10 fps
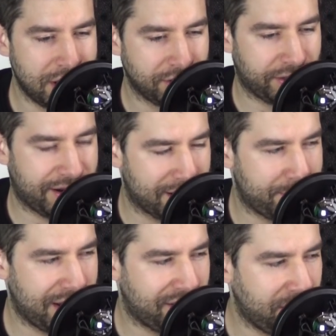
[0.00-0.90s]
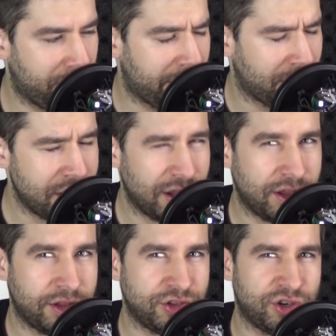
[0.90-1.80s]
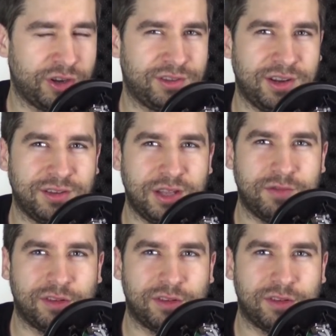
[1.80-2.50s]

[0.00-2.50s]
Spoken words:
So they got a big deal there. John Cena's even